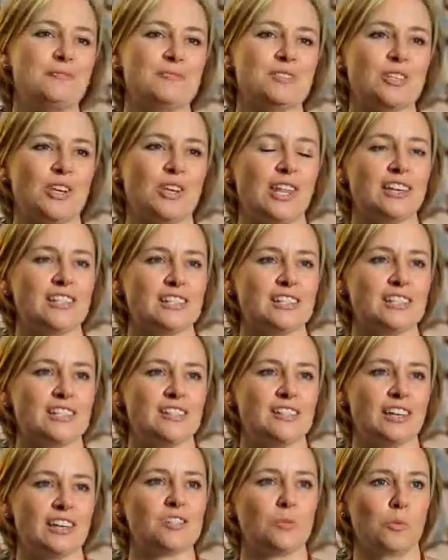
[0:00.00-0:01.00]
So
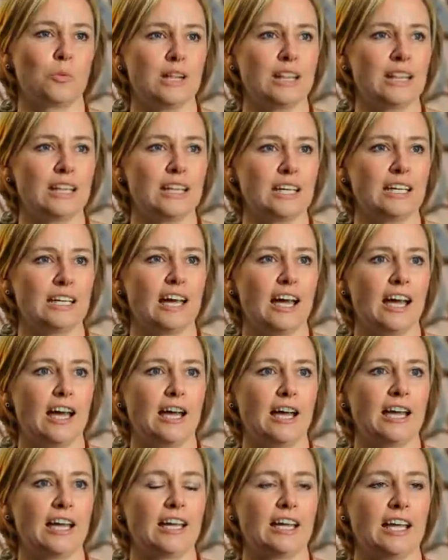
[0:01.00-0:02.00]
that's one thing.
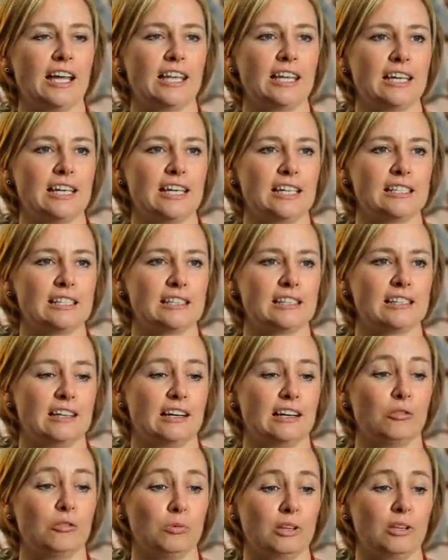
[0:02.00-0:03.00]

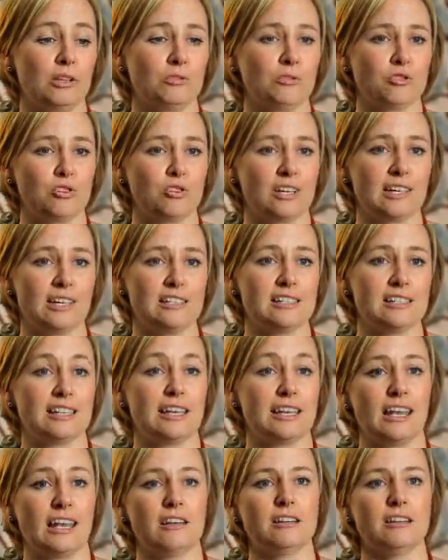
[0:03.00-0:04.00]
Another really good trick is,
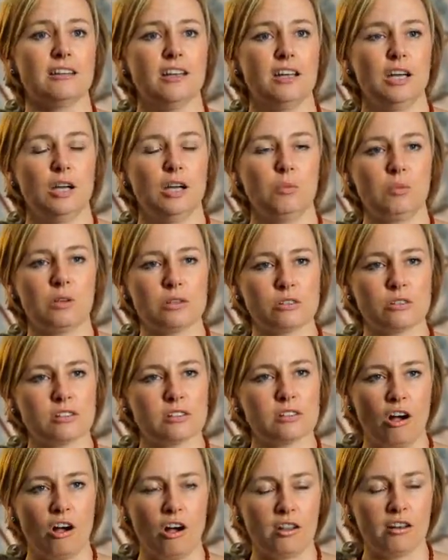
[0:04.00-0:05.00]
again, because
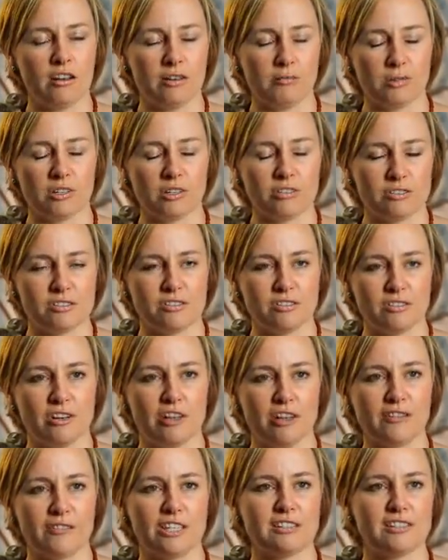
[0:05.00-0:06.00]
it's hot and because you're
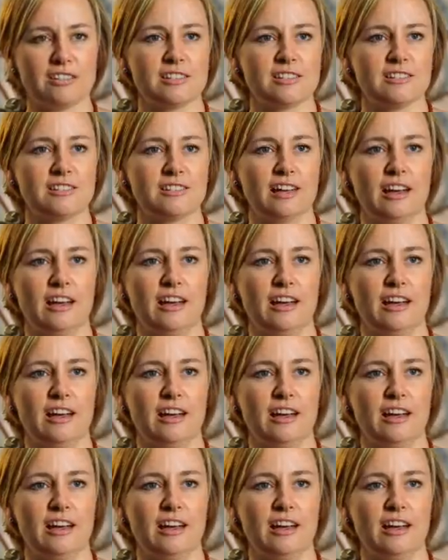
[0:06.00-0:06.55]
nervous,